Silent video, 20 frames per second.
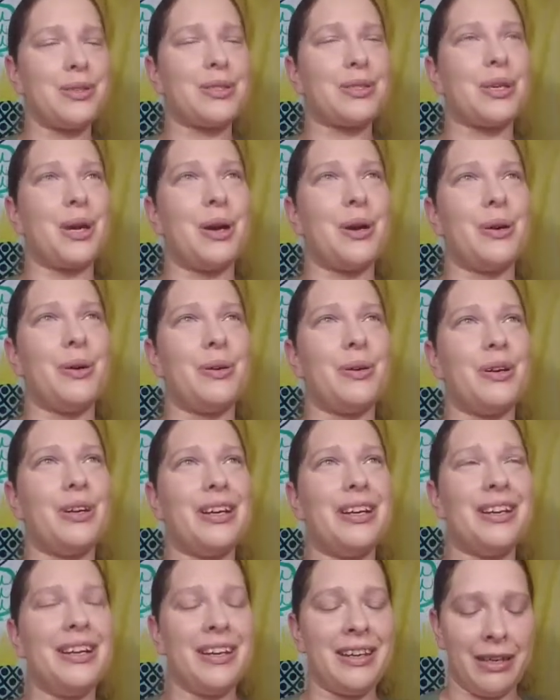so
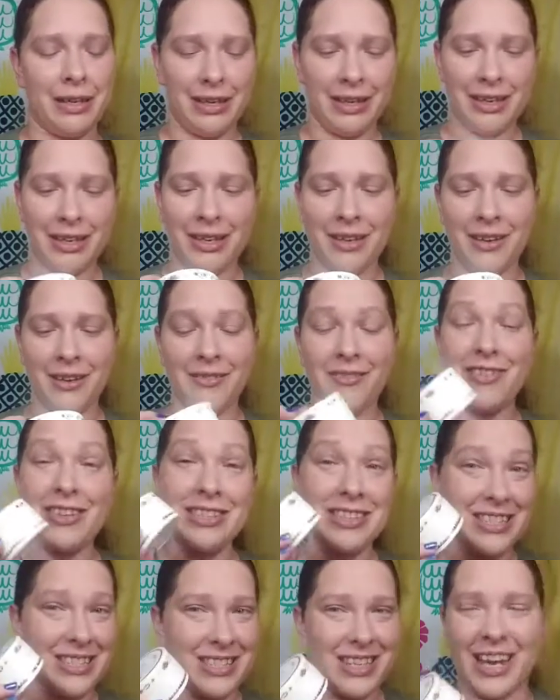
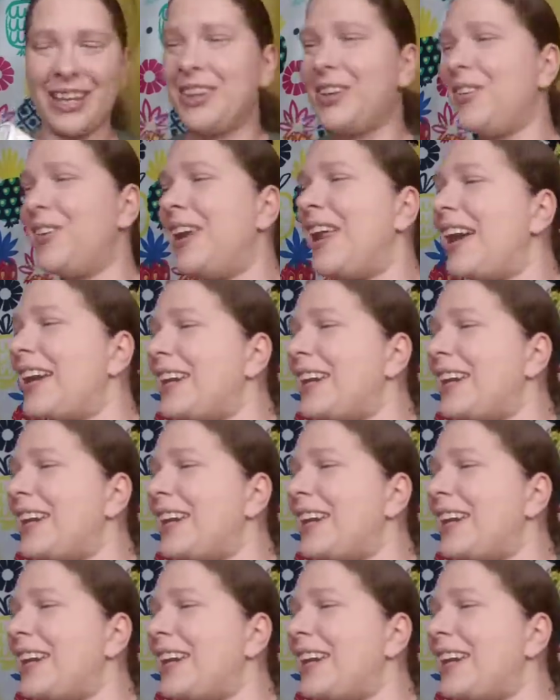this is not the one I